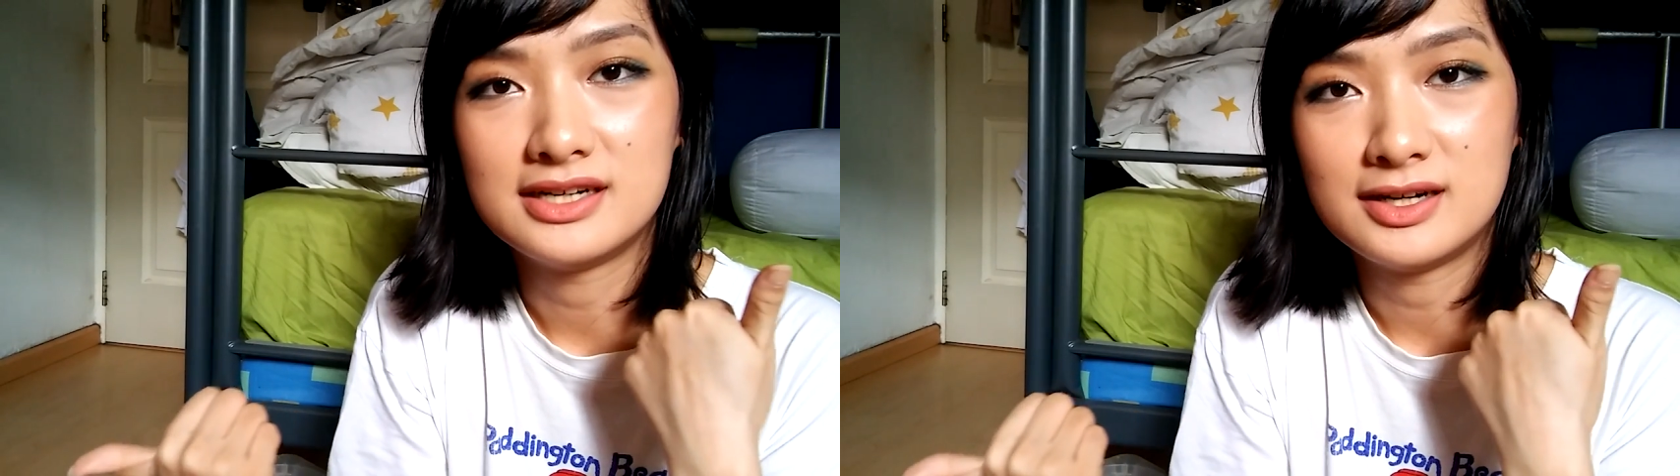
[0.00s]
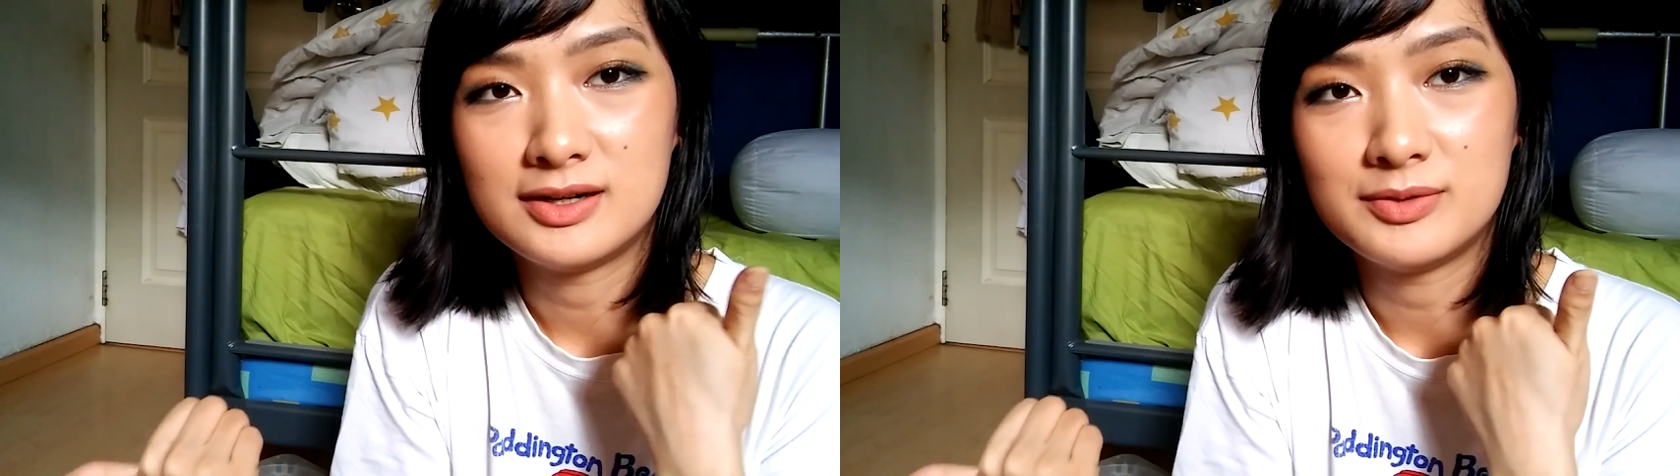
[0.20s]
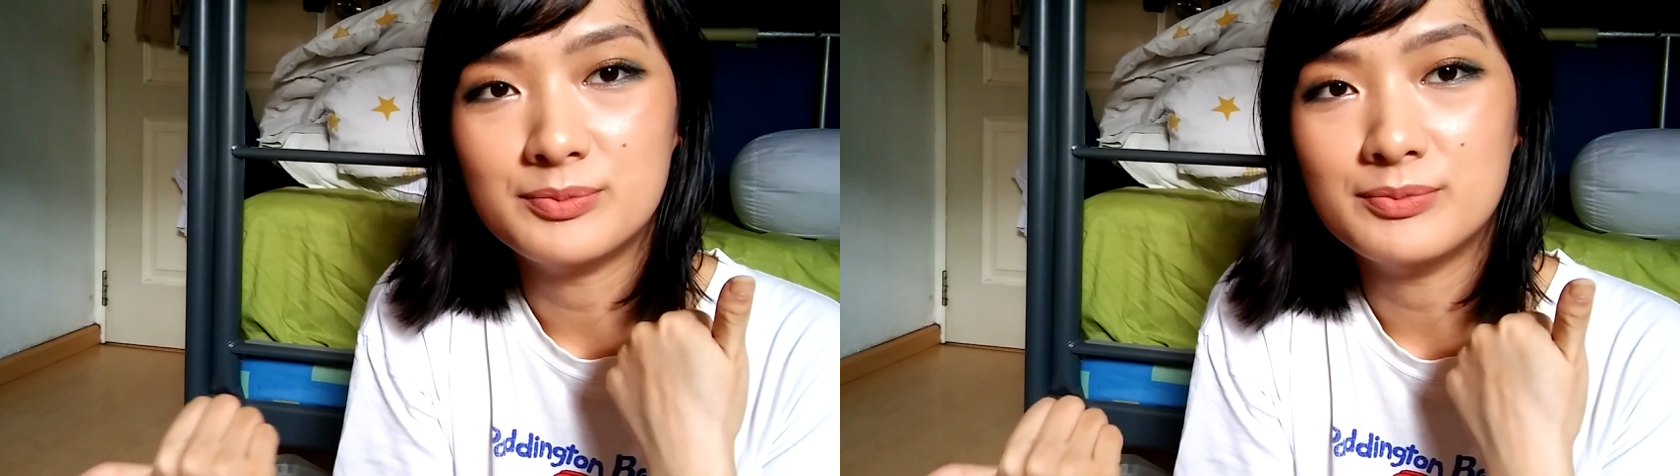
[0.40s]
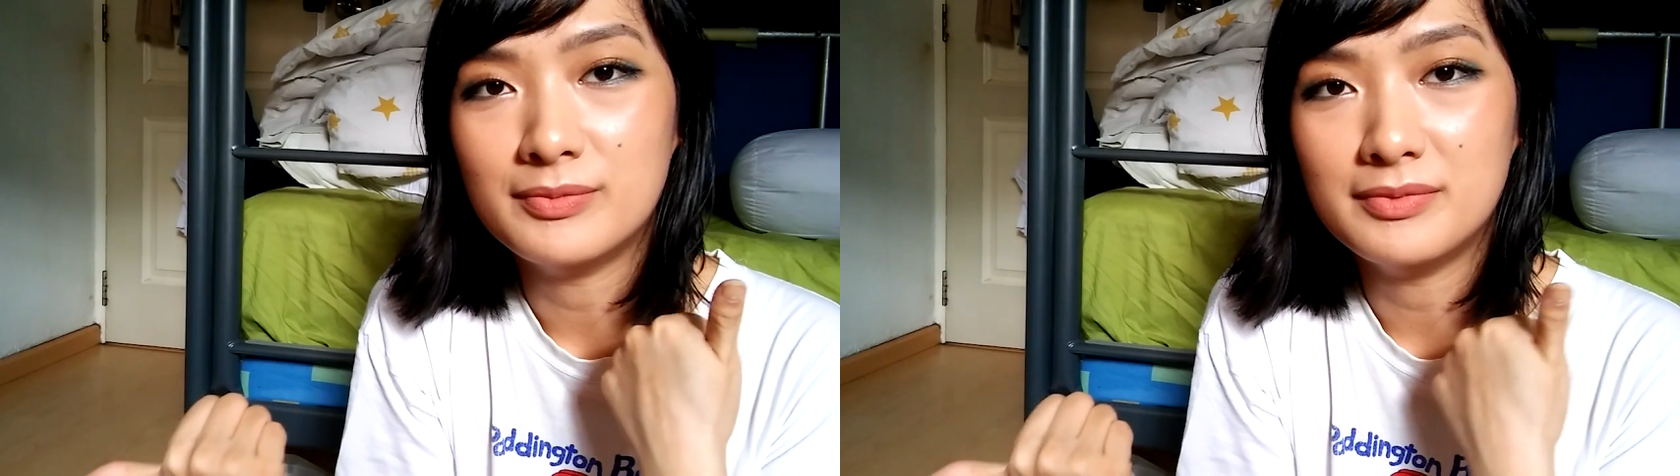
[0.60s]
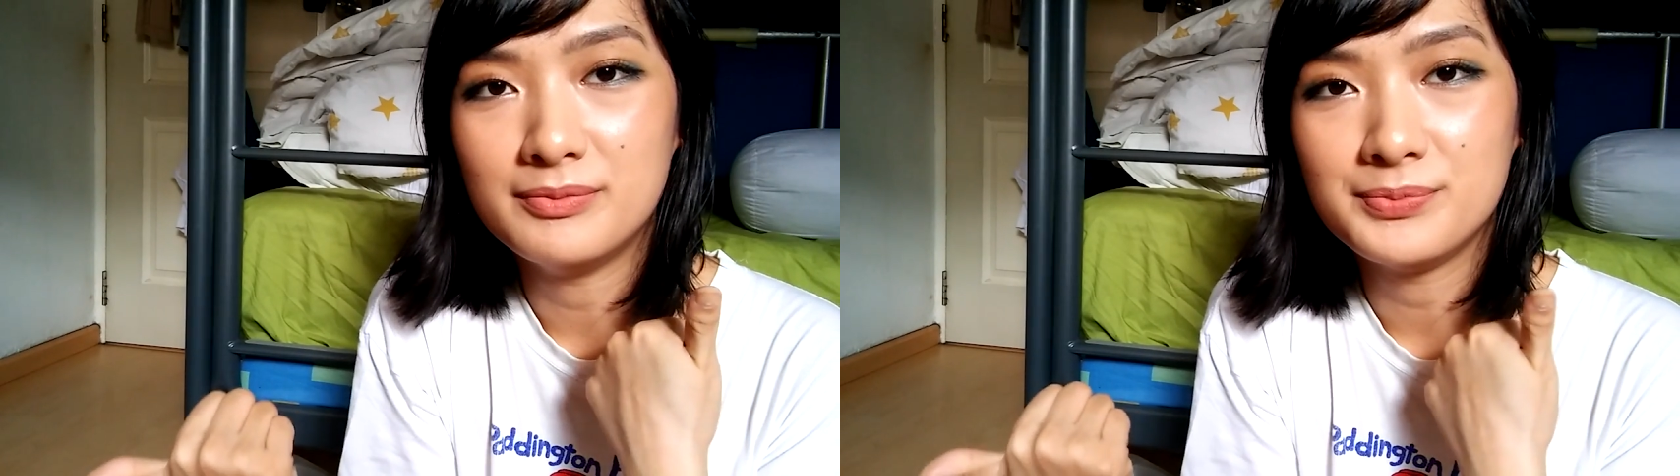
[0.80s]

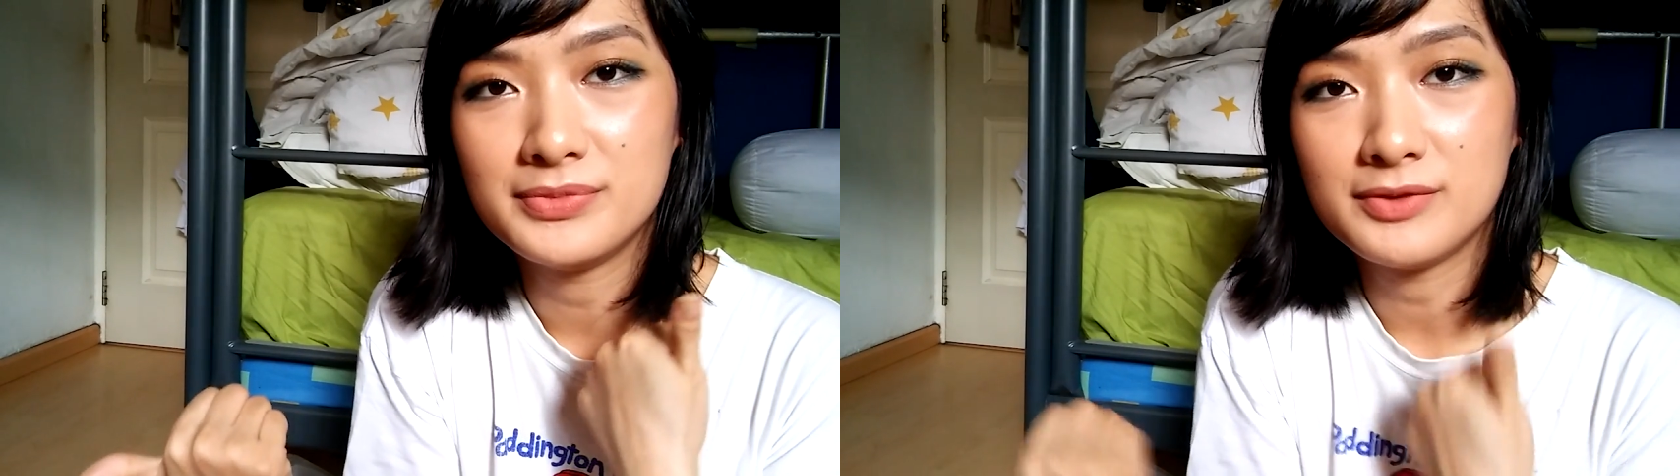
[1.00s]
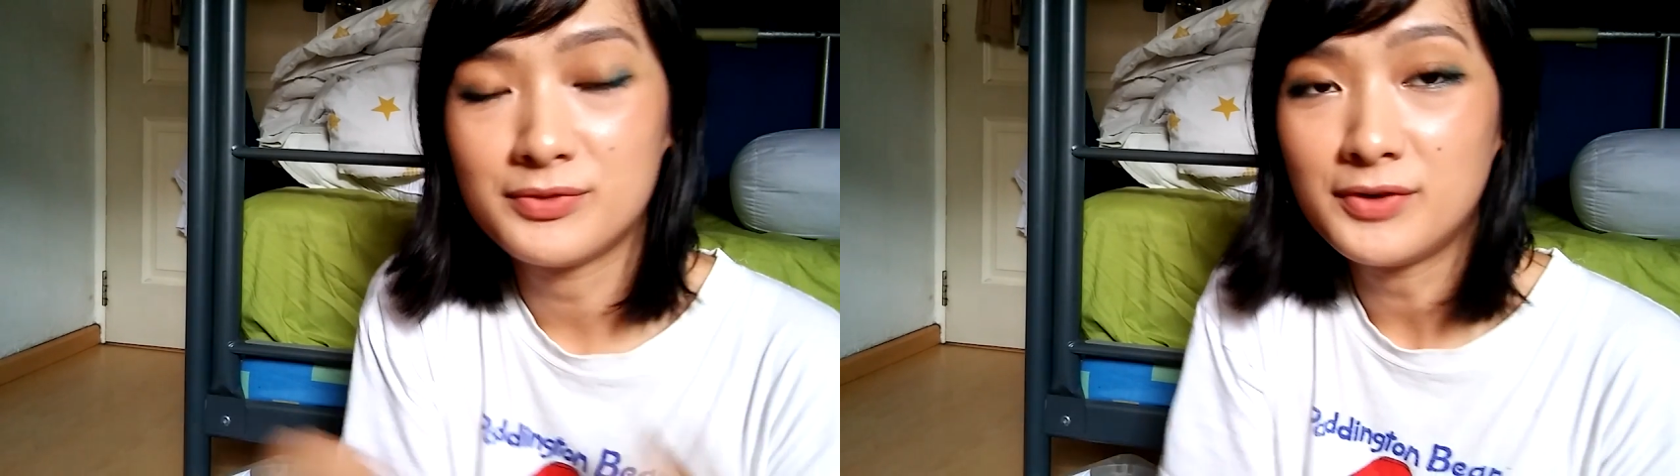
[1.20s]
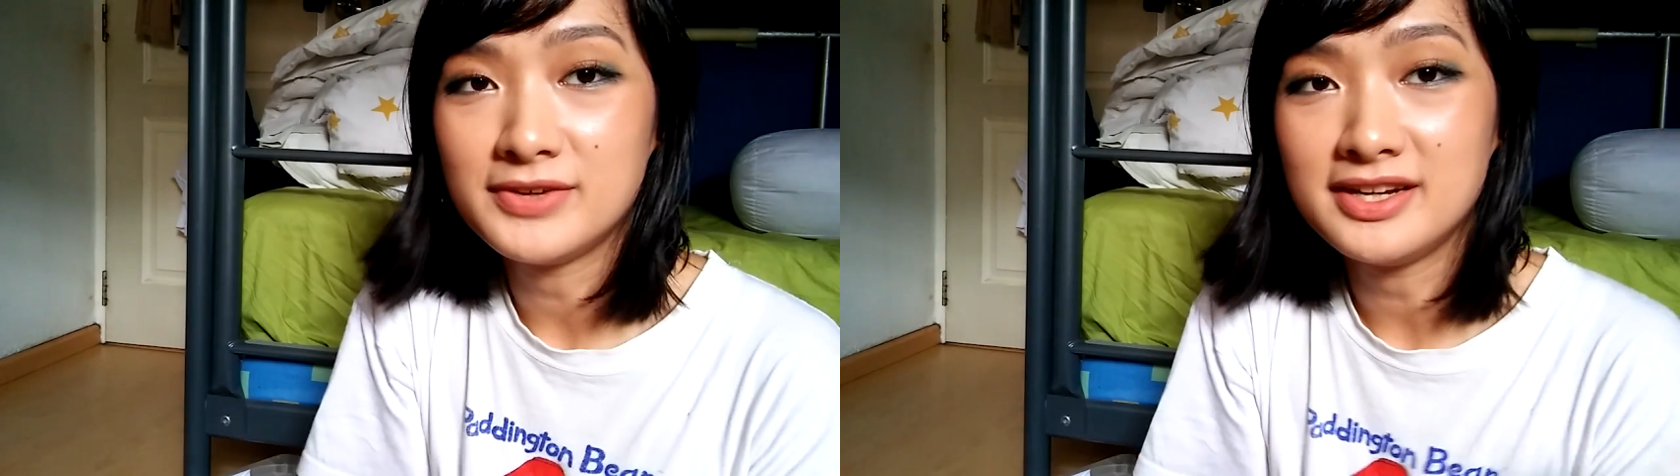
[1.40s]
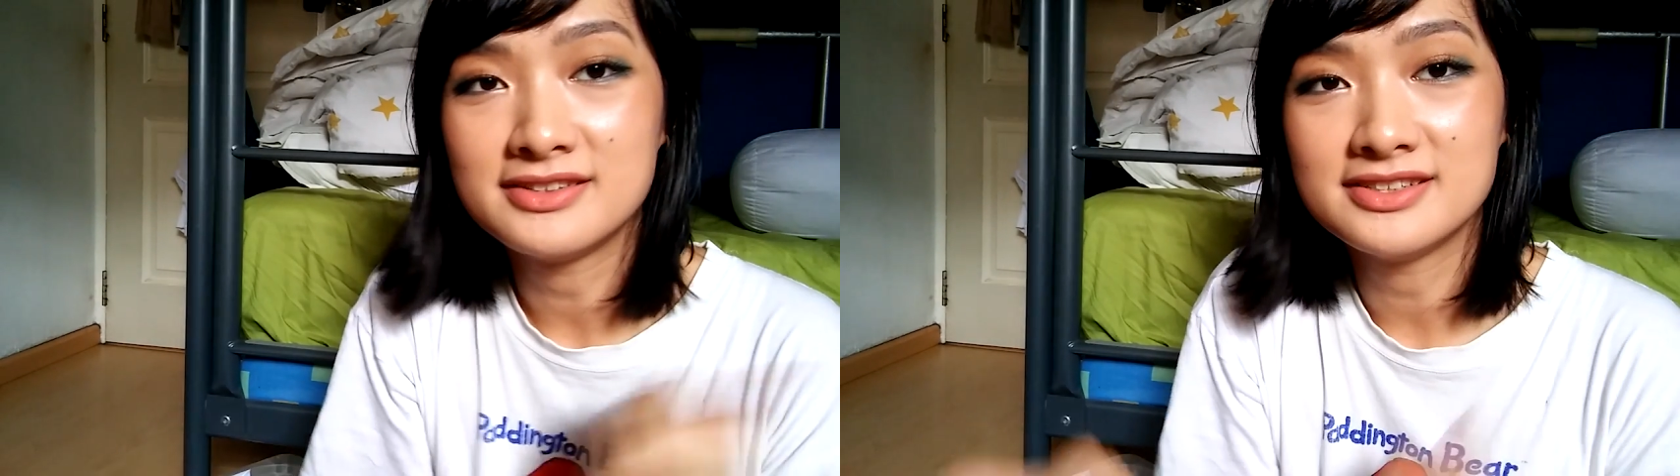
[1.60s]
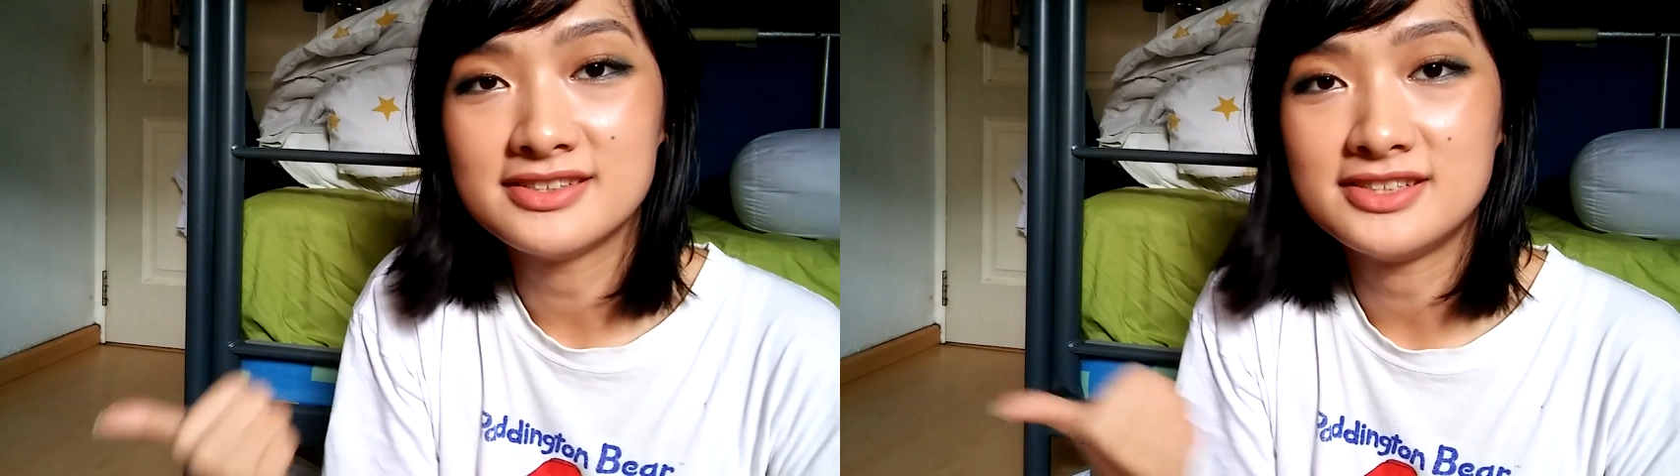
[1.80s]
if you have any
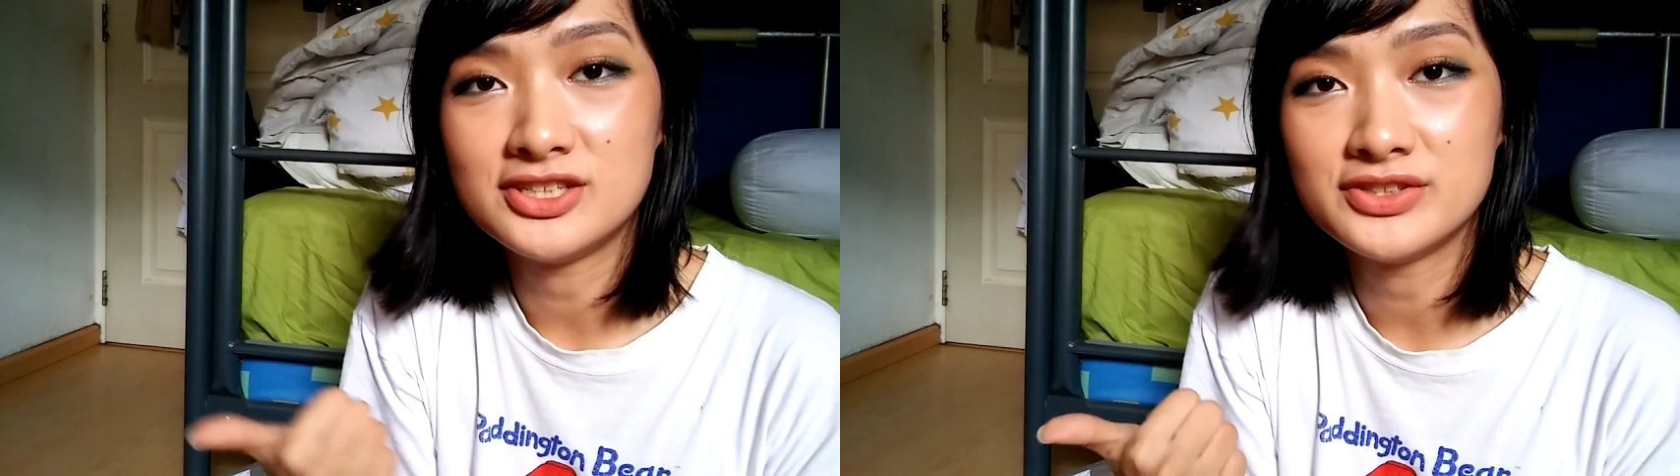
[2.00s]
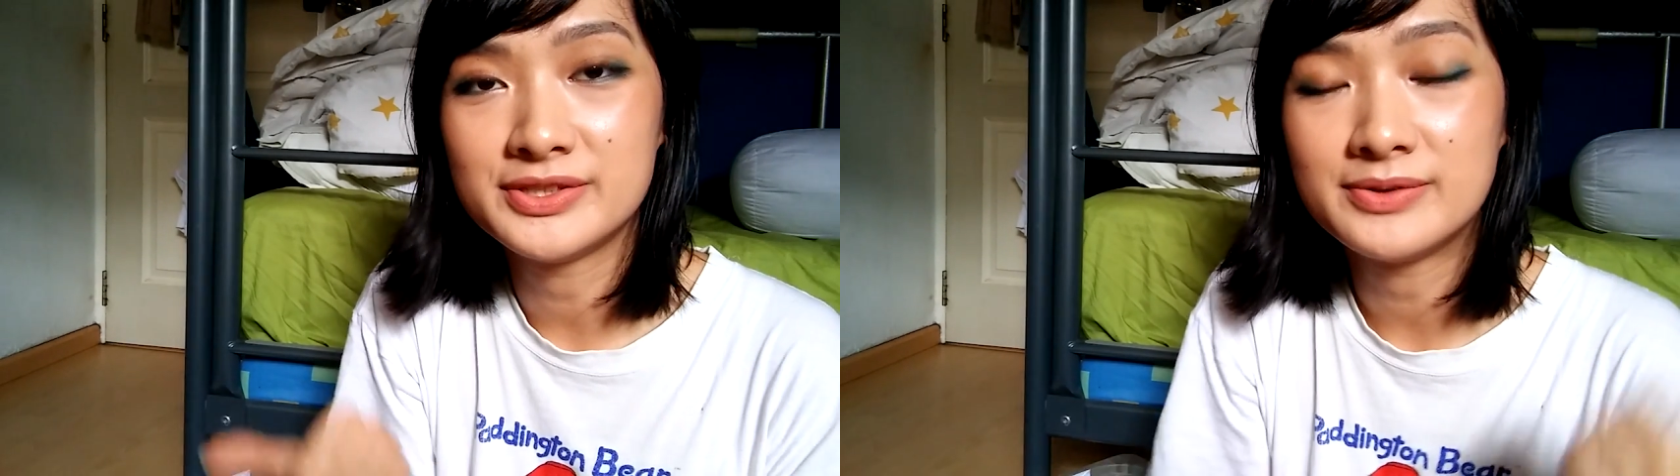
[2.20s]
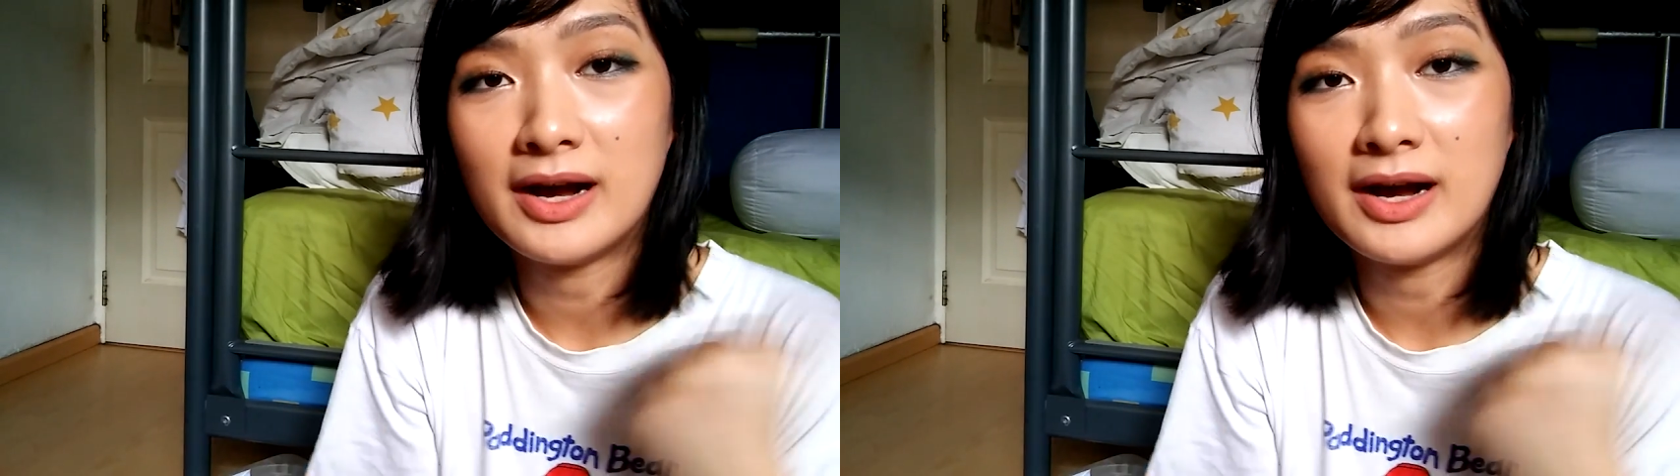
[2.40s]
other suggestions,